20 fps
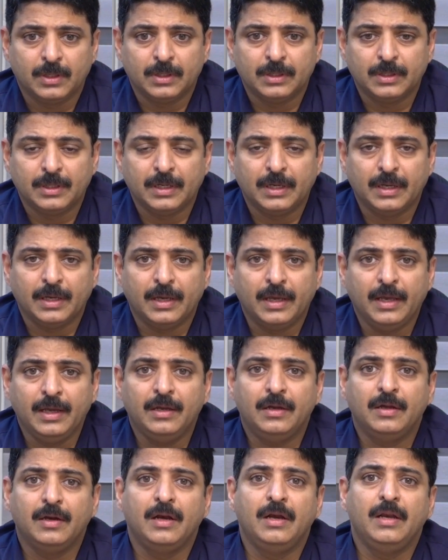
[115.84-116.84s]
the
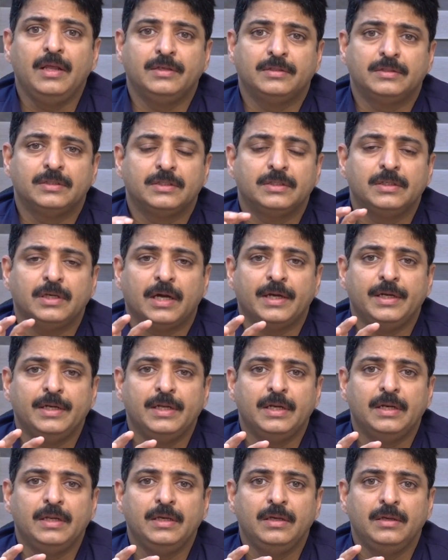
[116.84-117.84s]
egg release, see,
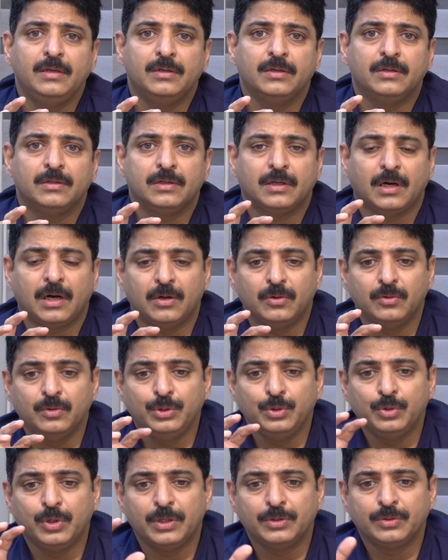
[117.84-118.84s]
ideally how
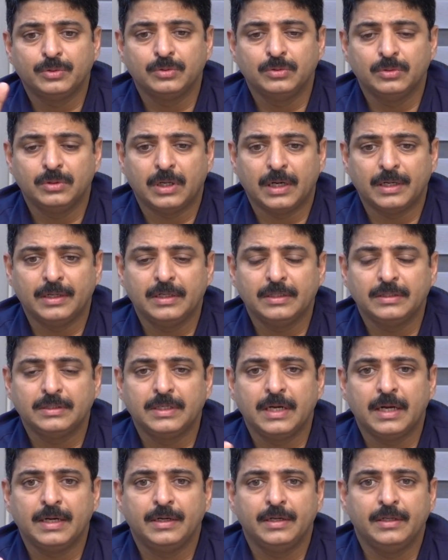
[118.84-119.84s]
you have to
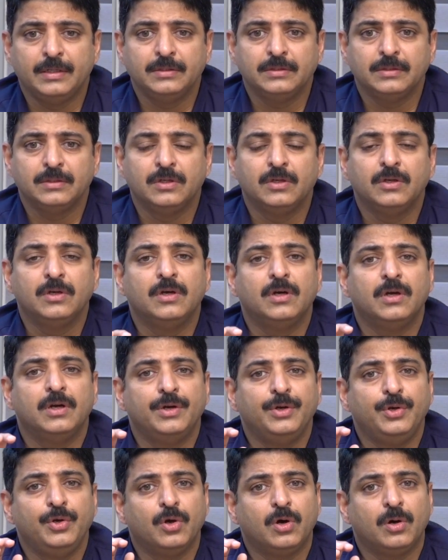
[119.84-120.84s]
understand is,
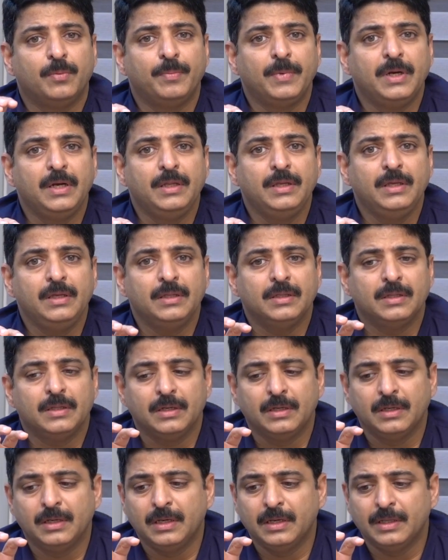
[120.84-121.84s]
normally
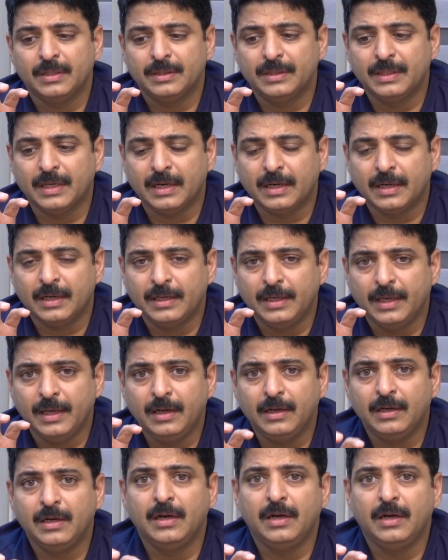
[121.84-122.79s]
the egg